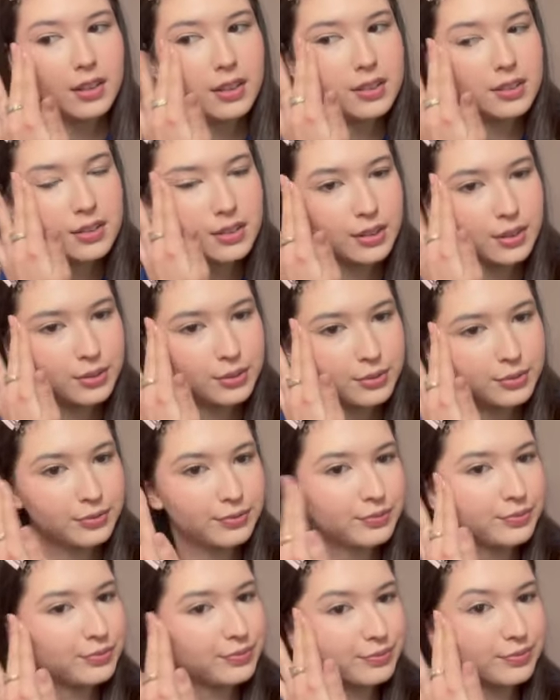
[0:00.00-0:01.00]
So,
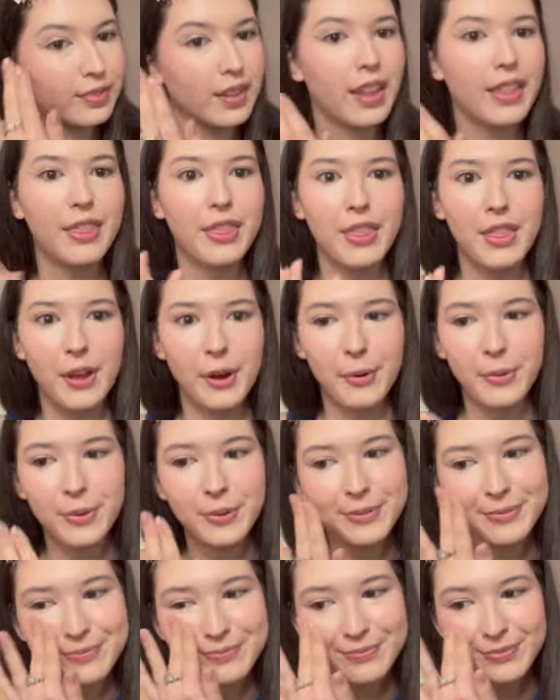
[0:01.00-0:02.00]

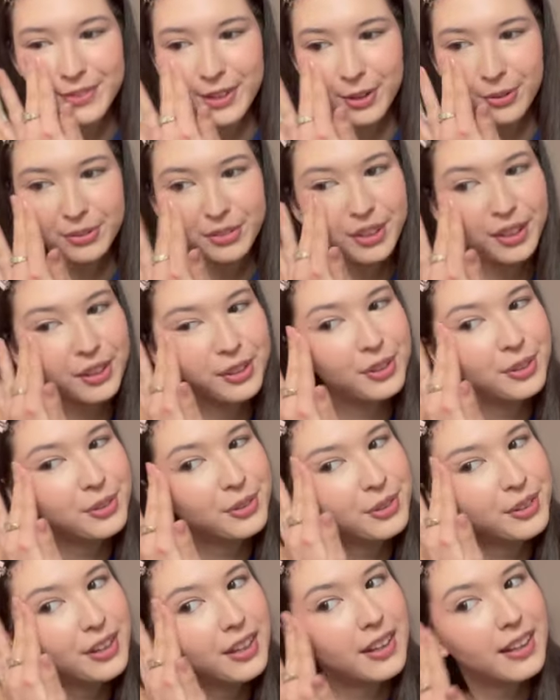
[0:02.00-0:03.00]
no, thank
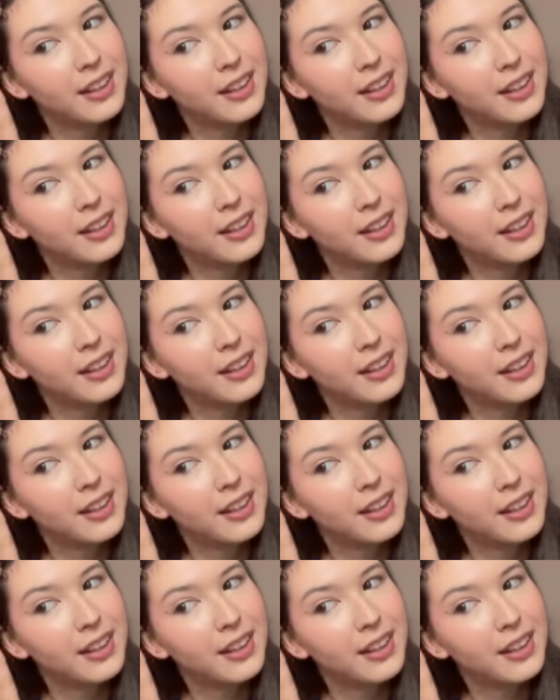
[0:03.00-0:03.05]
you.